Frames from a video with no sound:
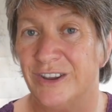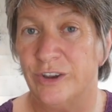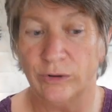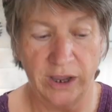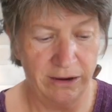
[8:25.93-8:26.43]

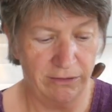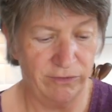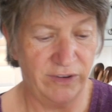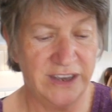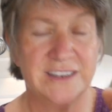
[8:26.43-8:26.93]
you'll hear a
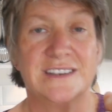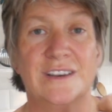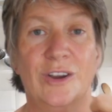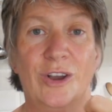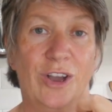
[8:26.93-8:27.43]

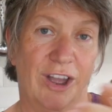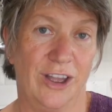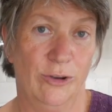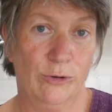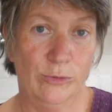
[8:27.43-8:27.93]
fizz,
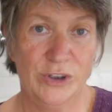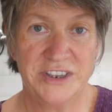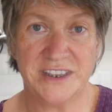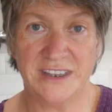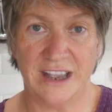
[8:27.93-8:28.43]
or
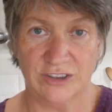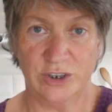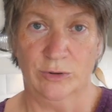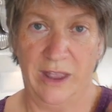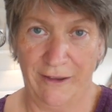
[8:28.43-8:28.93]
worse than
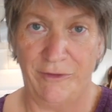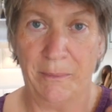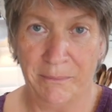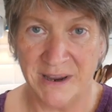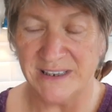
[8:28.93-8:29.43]
that, you'll have
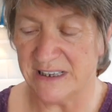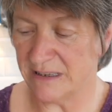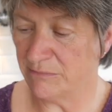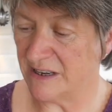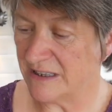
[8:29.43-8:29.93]

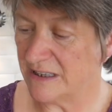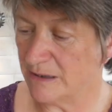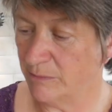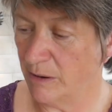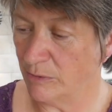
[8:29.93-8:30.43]
masses and masses
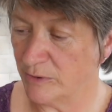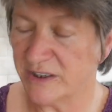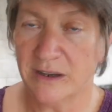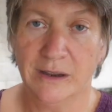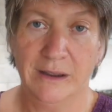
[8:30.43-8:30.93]
of
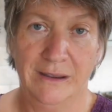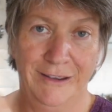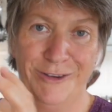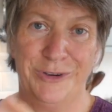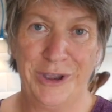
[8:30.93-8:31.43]
bubbles
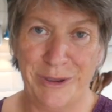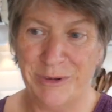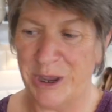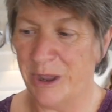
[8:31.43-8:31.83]
coming